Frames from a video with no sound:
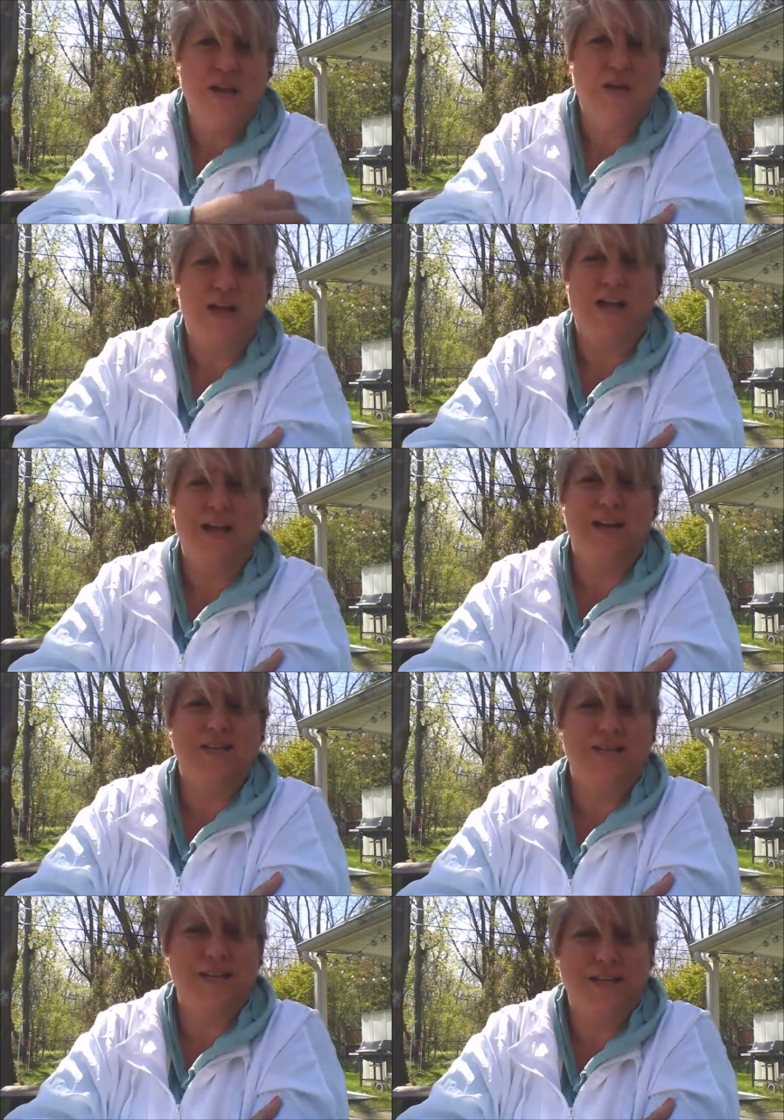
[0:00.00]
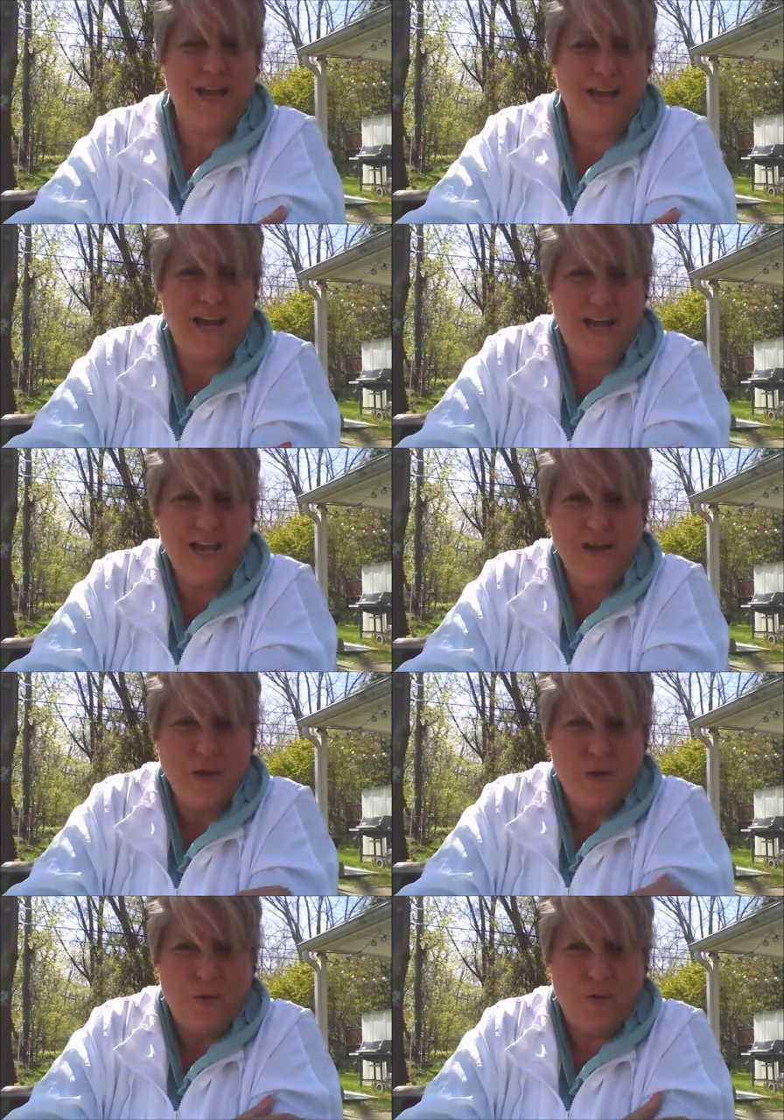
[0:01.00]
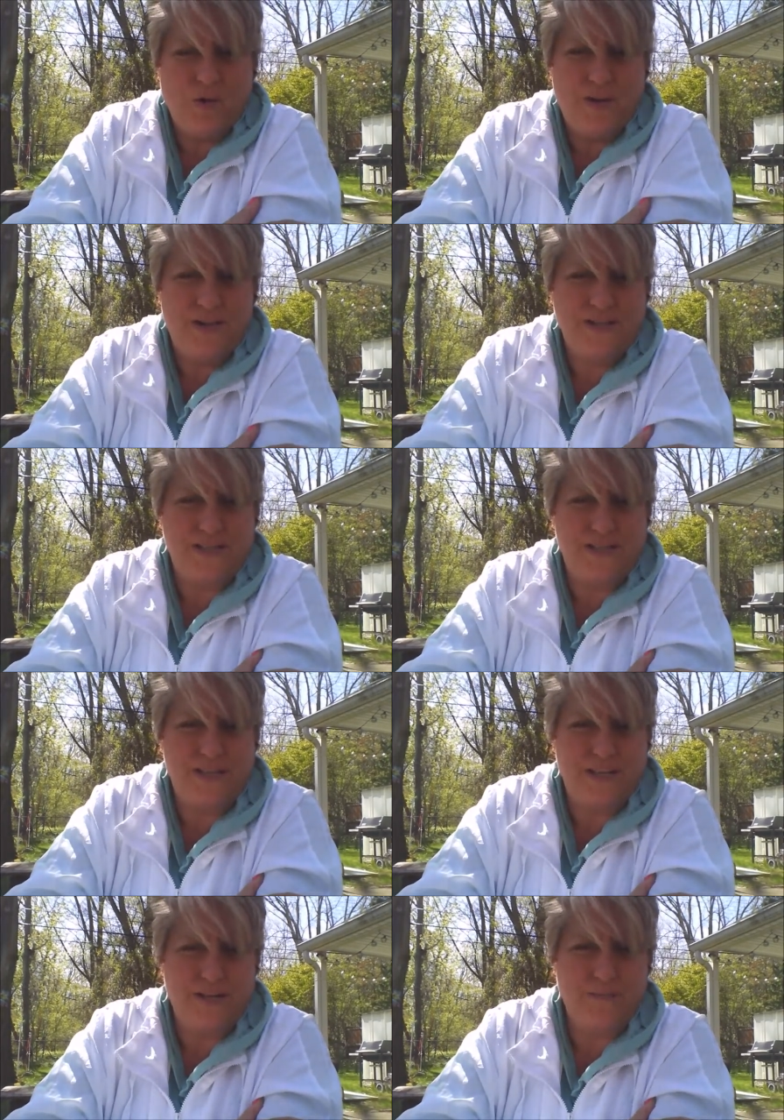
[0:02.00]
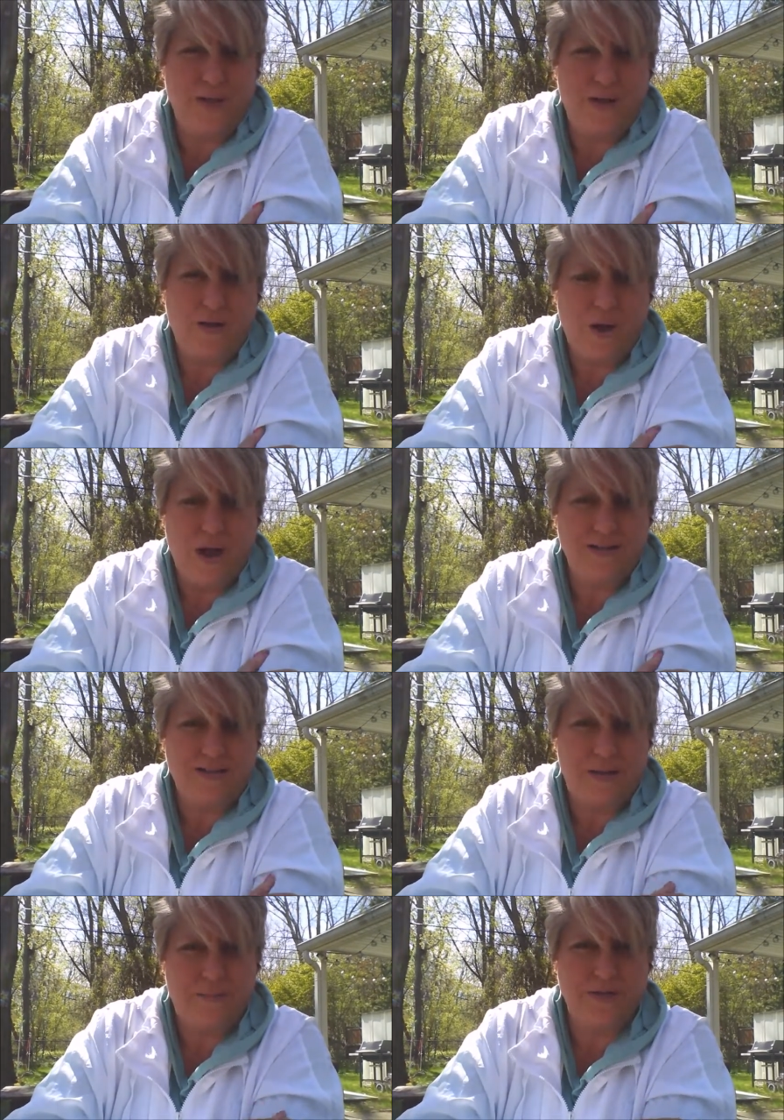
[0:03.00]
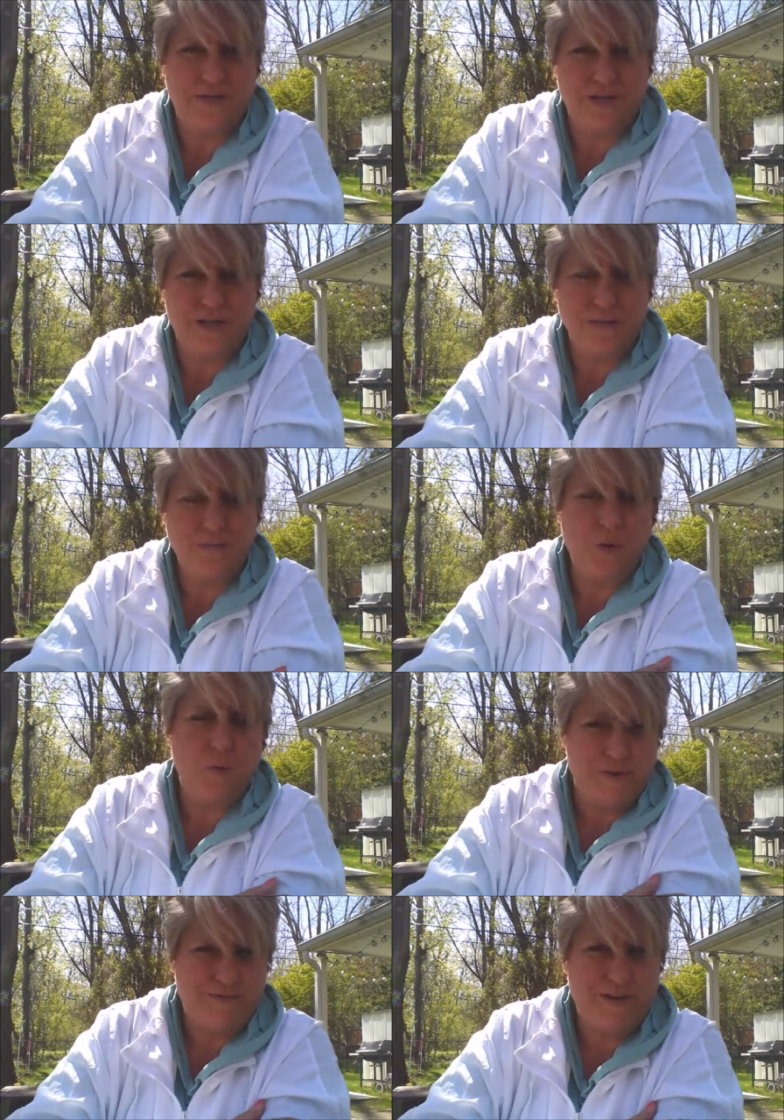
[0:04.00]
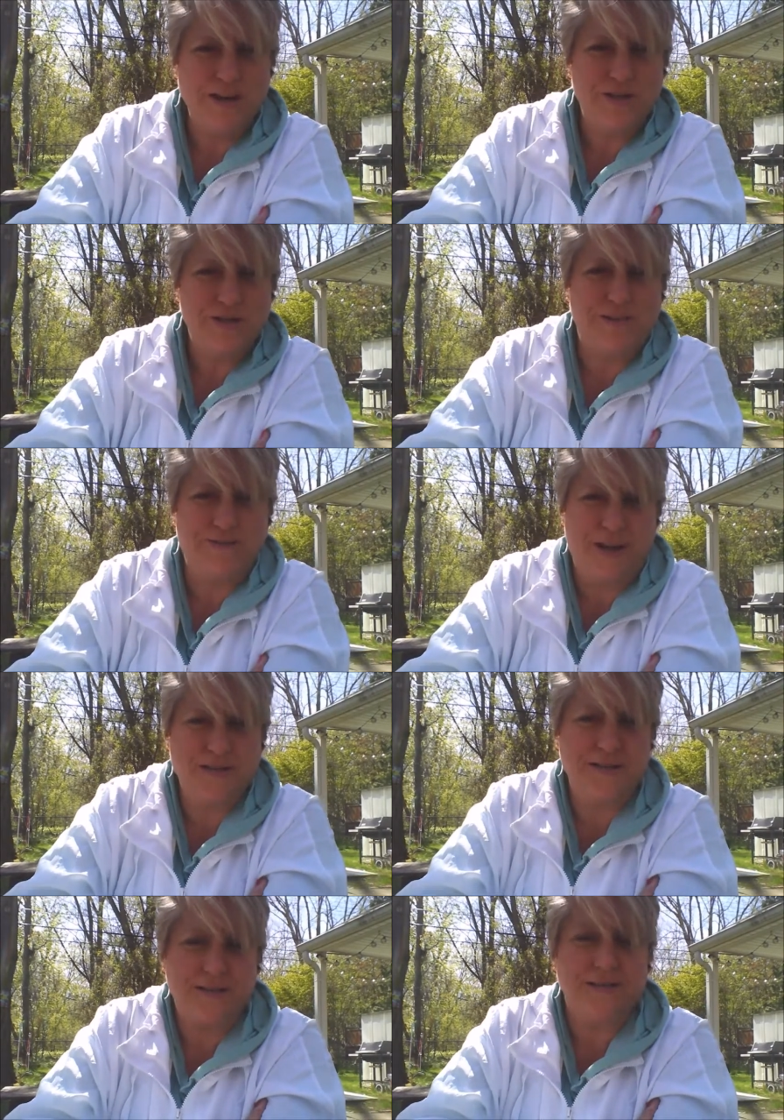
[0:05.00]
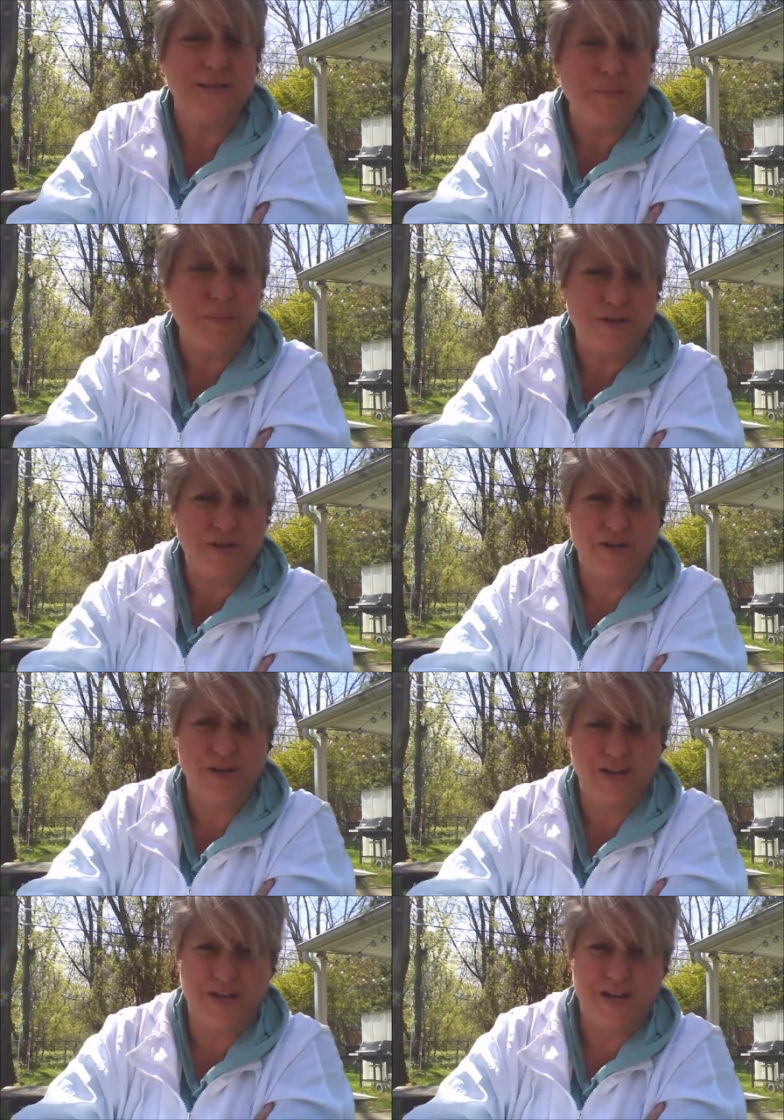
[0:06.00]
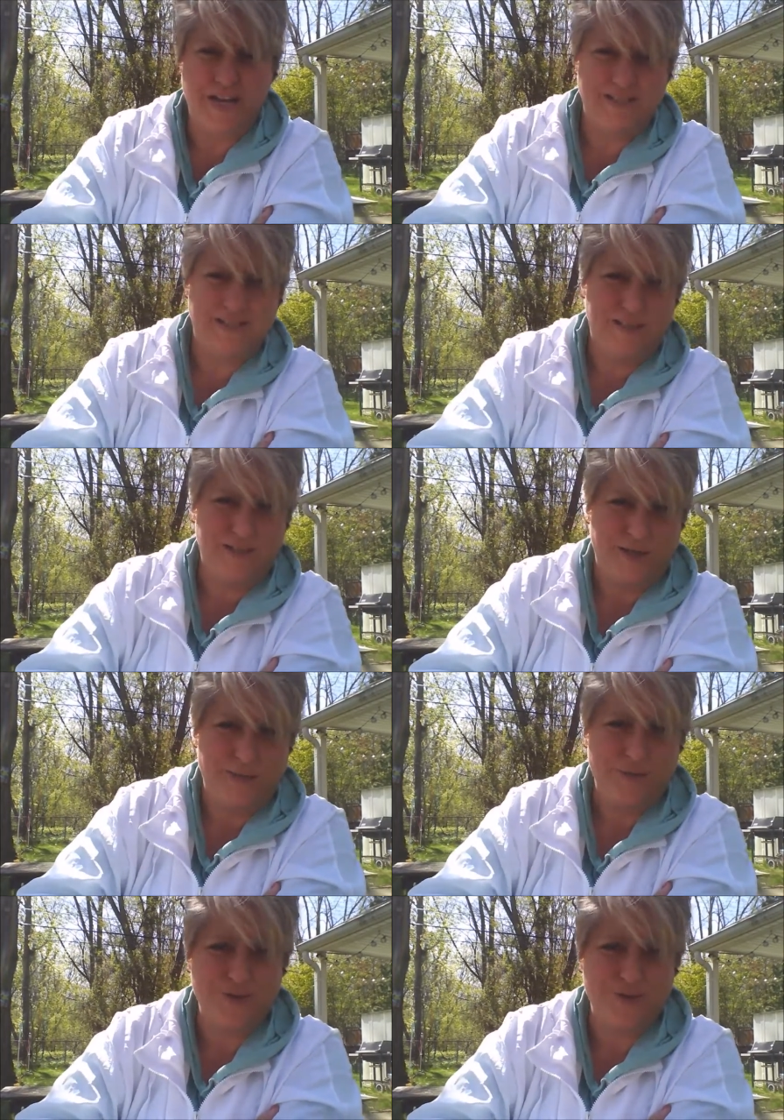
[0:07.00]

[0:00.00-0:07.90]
and today we're going to see how temperature, or what factors affect temperature in a system.